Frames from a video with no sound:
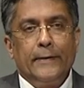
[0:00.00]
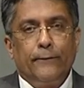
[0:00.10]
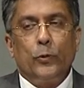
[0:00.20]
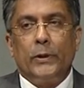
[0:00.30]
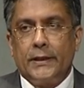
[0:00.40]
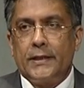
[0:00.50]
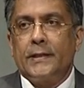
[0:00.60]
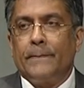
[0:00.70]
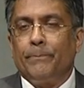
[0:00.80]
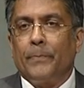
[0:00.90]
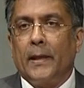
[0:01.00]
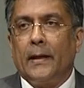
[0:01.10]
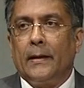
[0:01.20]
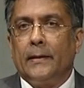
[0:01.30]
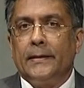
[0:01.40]
influence
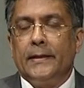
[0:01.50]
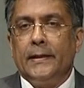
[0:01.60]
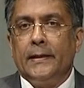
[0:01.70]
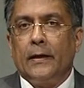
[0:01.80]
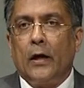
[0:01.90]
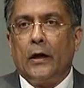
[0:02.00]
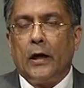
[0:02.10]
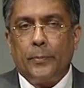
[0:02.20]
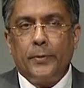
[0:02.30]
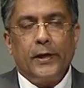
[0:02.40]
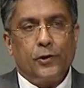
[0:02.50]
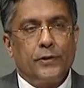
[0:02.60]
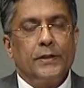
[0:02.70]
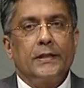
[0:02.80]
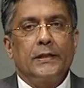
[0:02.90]
the
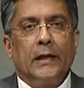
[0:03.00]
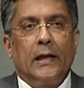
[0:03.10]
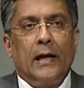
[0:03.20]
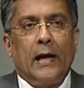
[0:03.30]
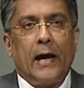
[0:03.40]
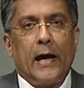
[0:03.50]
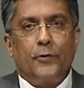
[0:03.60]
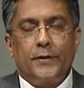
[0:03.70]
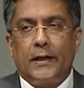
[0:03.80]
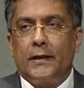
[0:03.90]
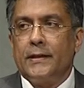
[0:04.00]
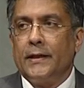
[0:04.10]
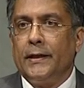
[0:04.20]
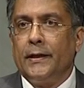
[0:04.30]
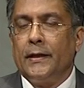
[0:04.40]
operations and
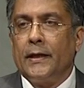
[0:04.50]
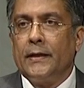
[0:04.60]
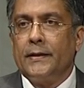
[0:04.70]
result in